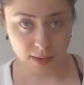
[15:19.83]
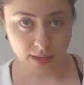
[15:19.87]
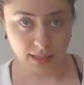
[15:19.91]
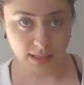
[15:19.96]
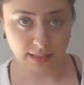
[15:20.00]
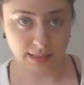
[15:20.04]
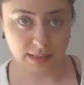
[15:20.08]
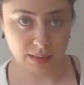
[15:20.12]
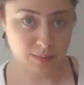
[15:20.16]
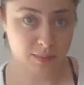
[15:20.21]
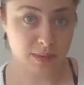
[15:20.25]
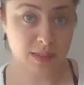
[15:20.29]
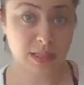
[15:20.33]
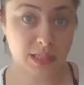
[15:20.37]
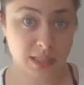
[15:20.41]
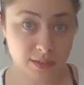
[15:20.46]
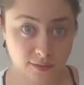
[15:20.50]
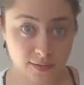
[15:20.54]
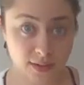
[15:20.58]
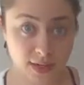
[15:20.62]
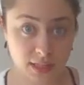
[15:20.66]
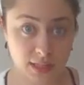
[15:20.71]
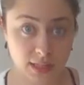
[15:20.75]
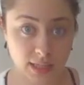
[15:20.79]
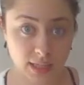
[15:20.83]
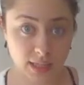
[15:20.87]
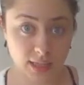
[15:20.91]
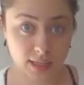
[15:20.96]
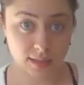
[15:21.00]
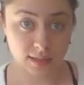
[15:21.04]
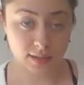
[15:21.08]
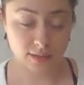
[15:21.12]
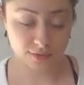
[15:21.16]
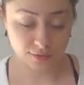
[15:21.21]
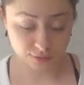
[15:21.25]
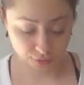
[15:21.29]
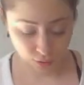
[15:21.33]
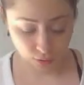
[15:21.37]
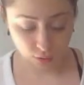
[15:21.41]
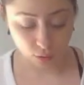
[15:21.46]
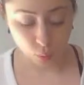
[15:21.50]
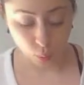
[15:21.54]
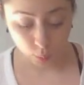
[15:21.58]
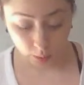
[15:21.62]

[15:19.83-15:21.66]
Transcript: but specifically for the